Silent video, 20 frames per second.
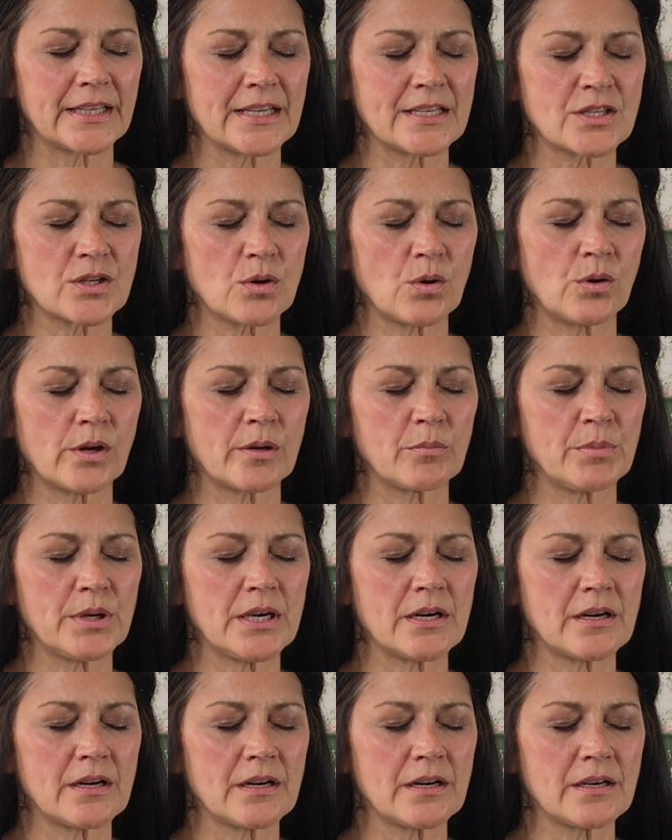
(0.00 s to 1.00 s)
It's going
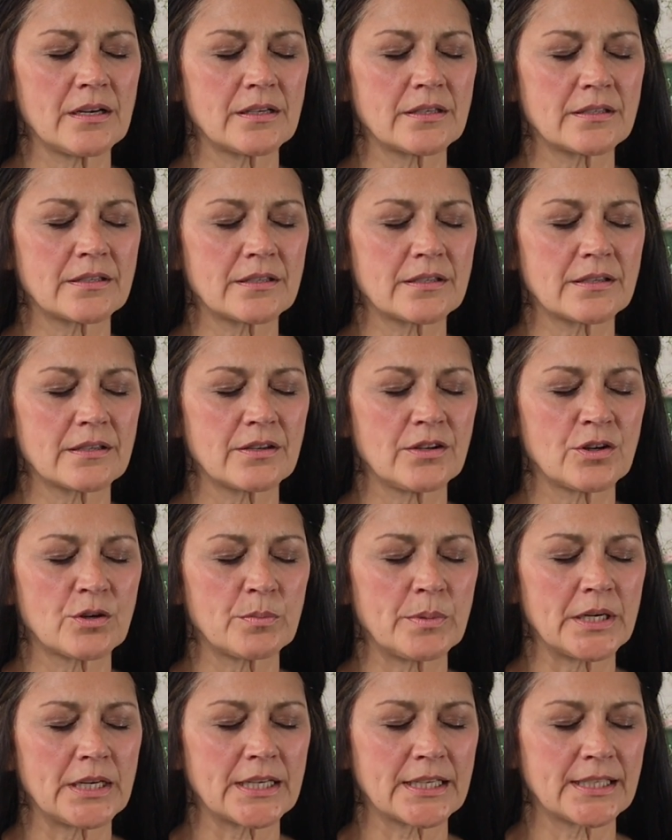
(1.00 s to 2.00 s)
beyond
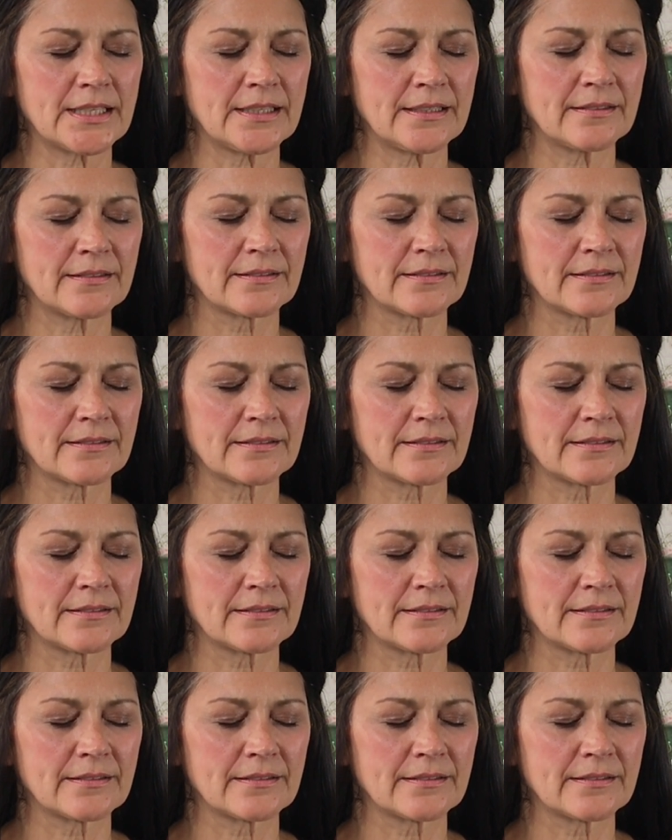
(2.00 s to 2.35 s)
your body.